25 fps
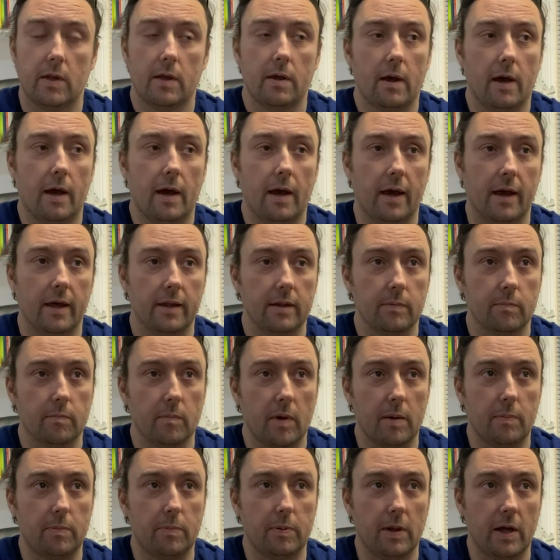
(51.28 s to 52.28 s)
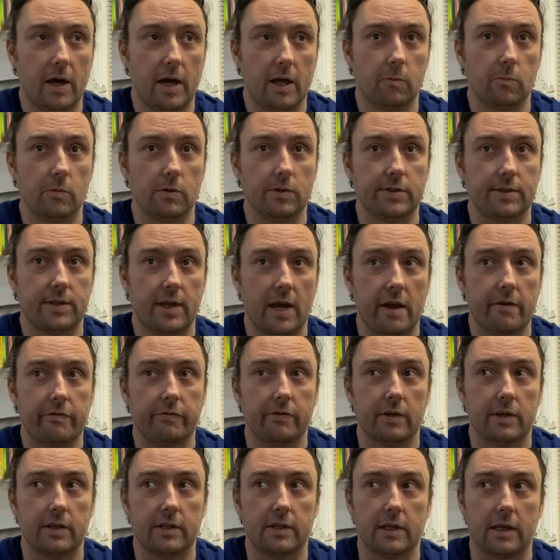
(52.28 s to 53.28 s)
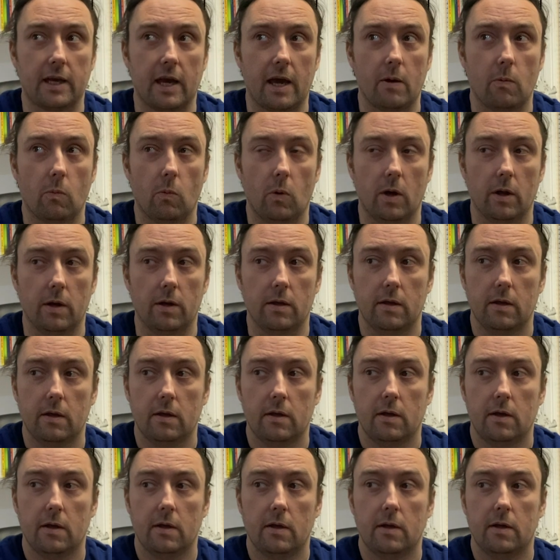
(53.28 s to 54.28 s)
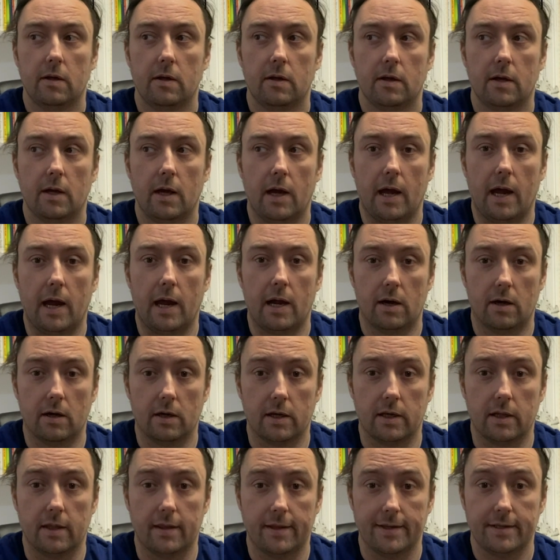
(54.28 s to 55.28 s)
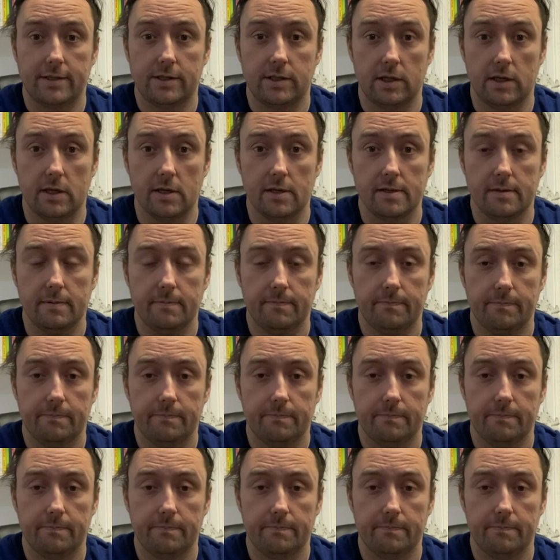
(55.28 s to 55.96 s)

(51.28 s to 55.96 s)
and my plan was definitely to get one early this year.